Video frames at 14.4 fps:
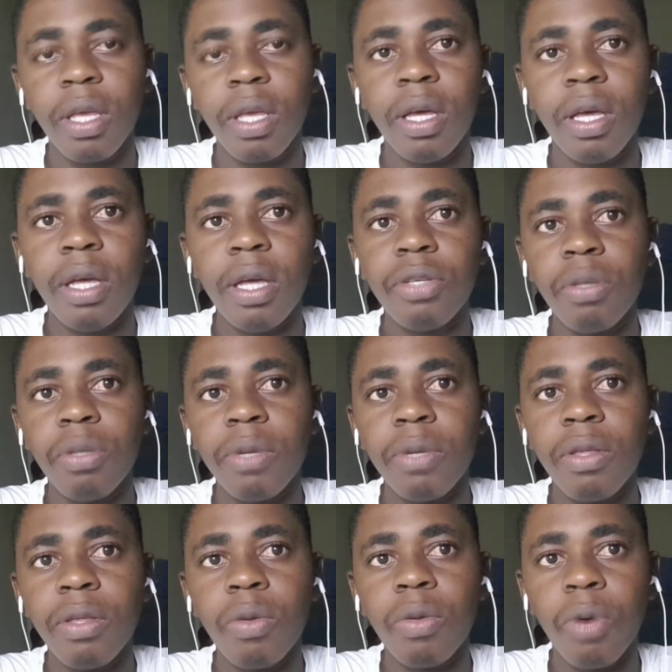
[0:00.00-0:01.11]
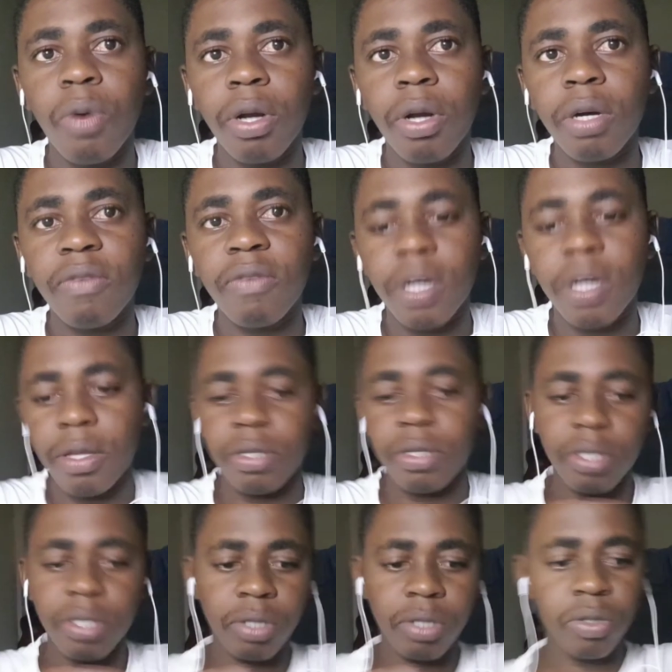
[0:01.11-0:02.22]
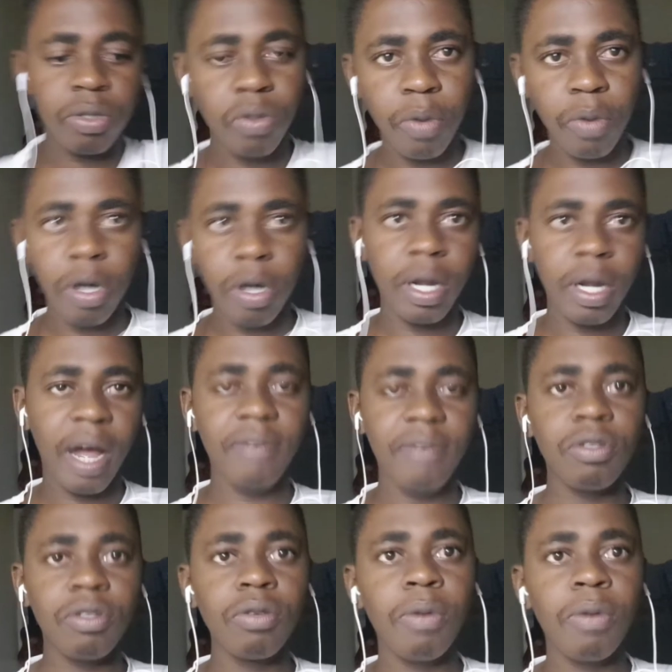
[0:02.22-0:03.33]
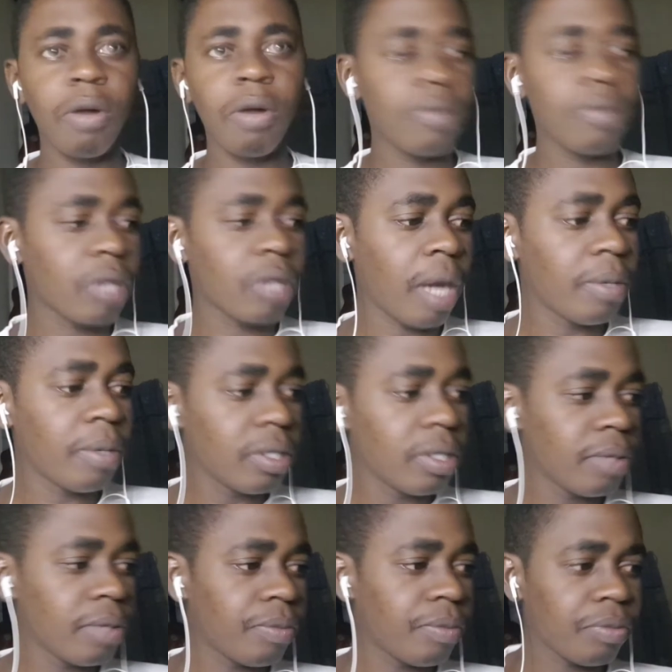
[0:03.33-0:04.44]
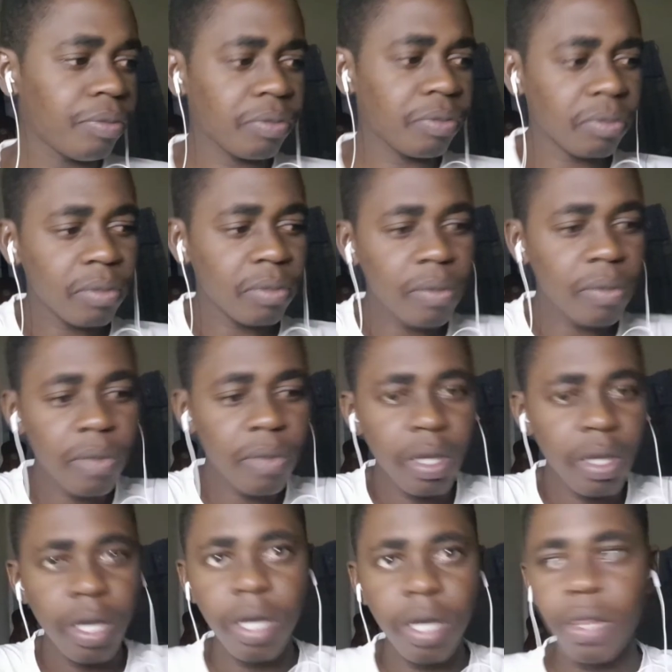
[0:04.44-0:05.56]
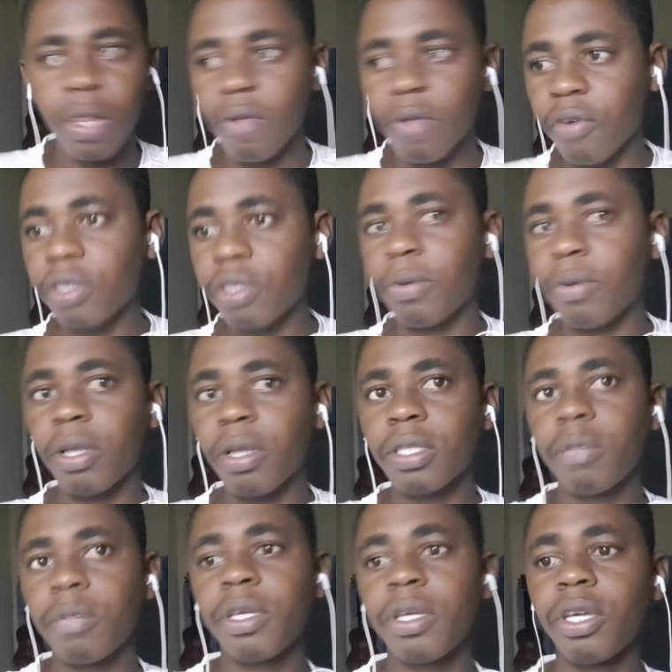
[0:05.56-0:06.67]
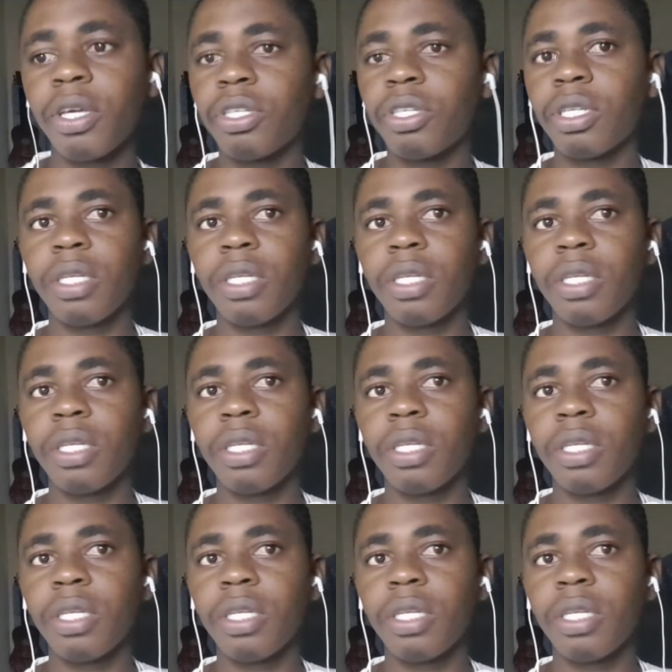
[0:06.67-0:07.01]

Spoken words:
It's two part. I have two copies. The first part is communication